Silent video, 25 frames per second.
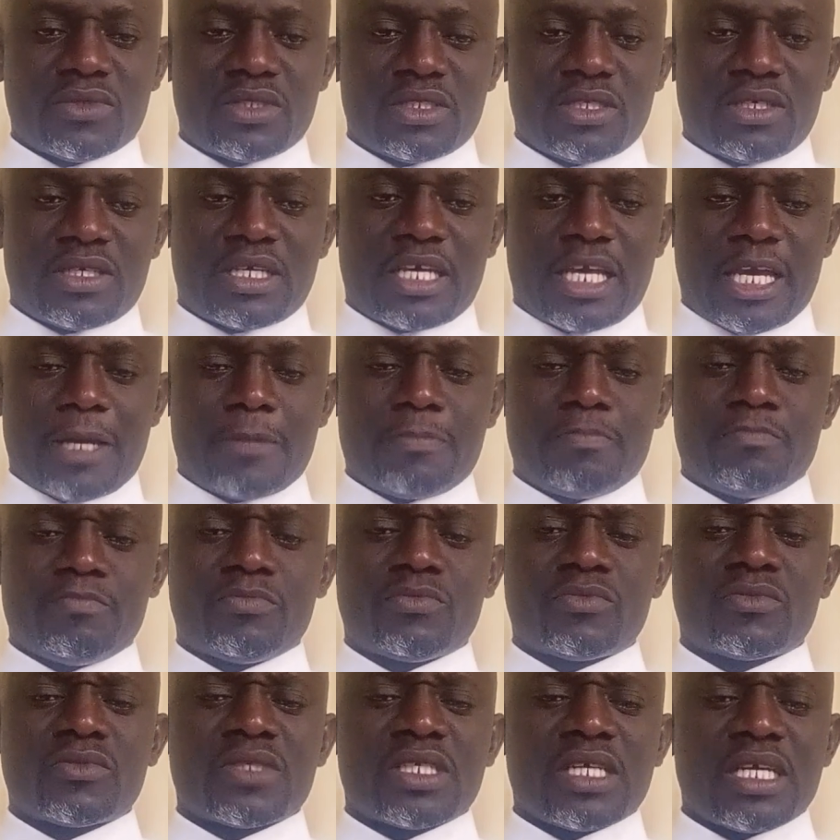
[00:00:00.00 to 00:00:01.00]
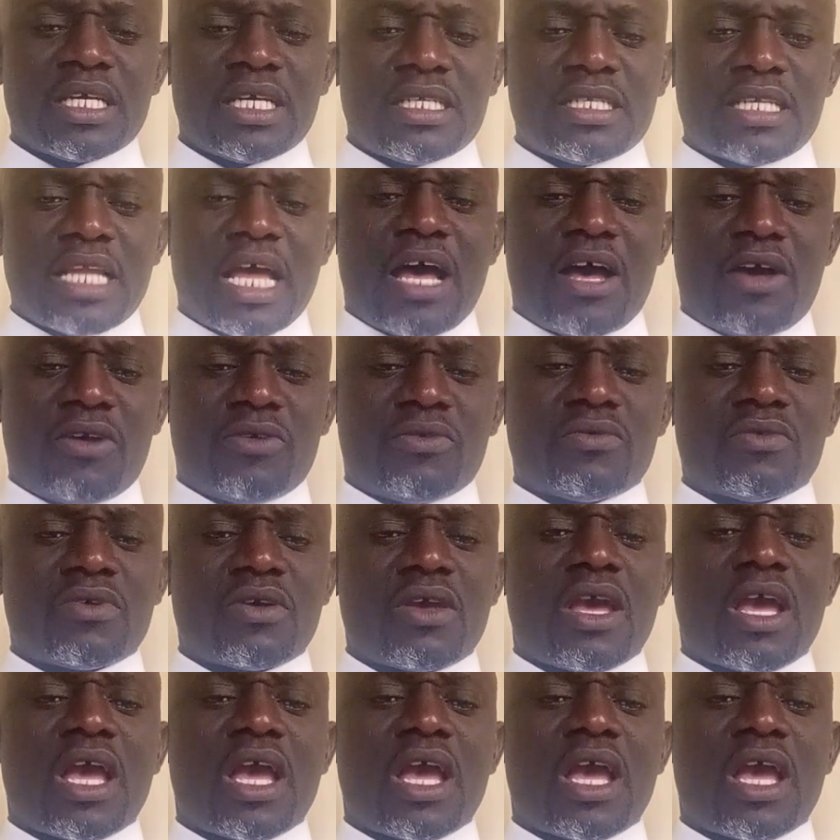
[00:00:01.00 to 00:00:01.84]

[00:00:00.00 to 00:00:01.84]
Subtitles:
Okay, now